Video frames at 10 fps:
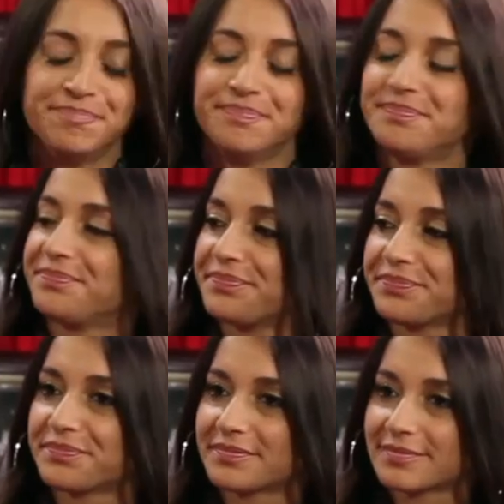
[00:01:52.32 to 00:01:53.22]

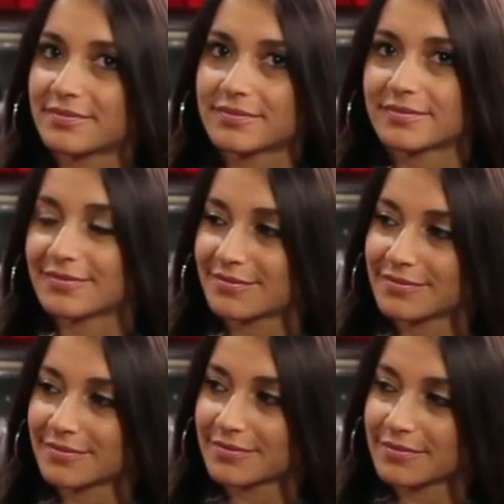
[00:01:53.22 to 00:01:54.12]

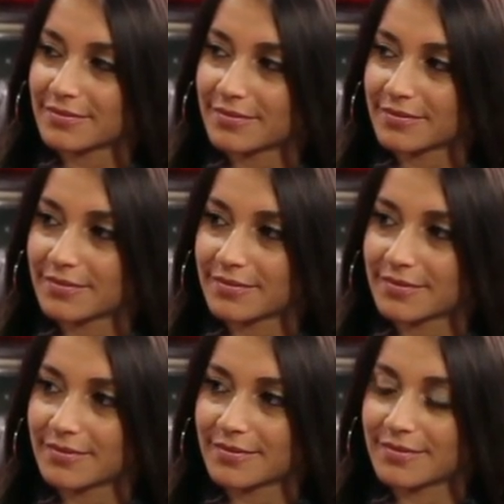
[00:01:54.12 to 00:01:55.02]

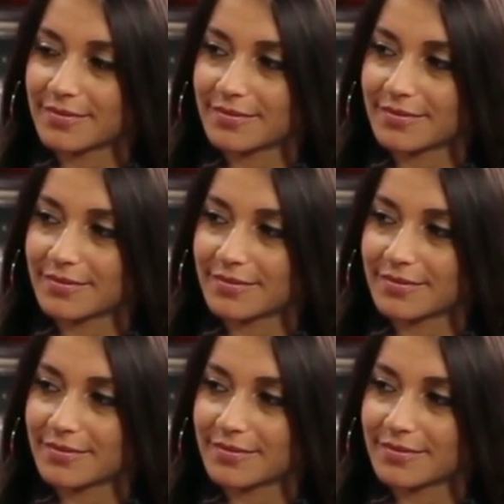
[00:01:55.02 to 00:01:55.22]
The person shown says nothing.